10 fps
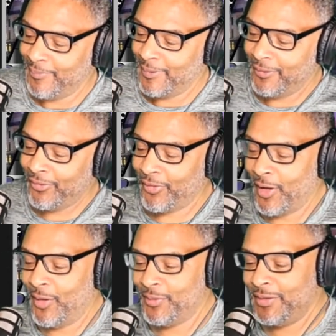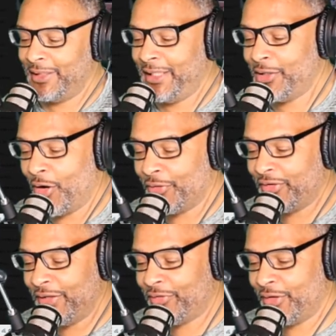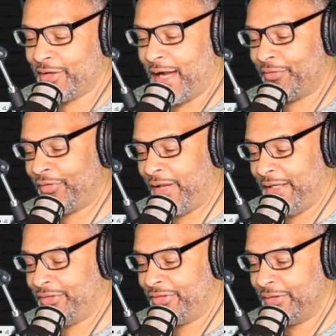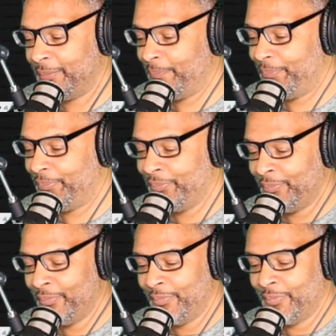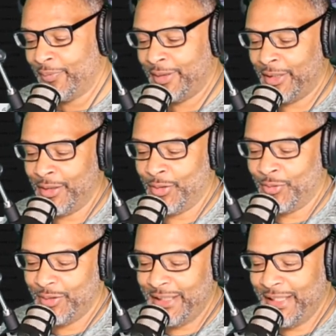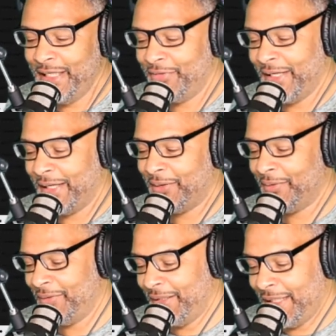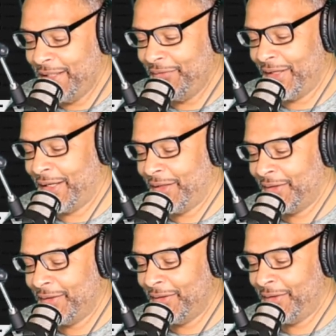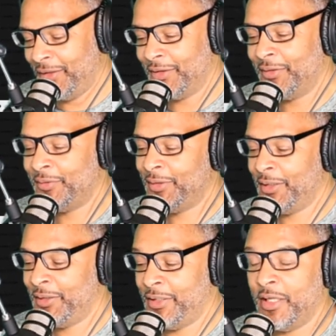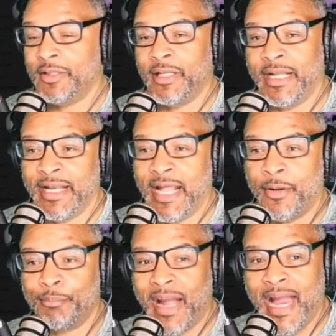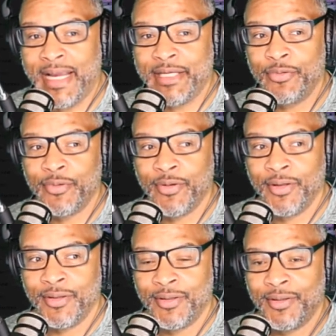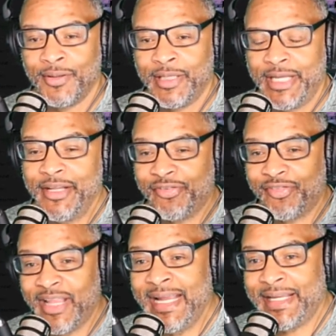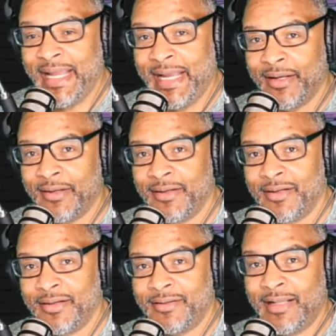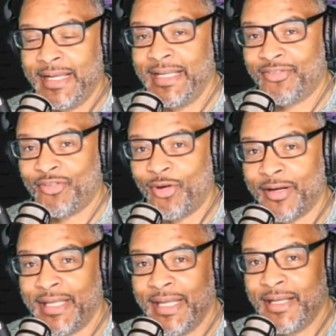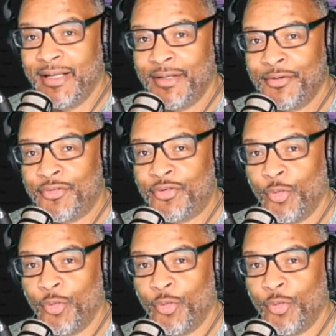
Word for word: So he goes into the conversation. Yo, evening, evening. Young, you, now, mind you, he's thinking that he's talking to a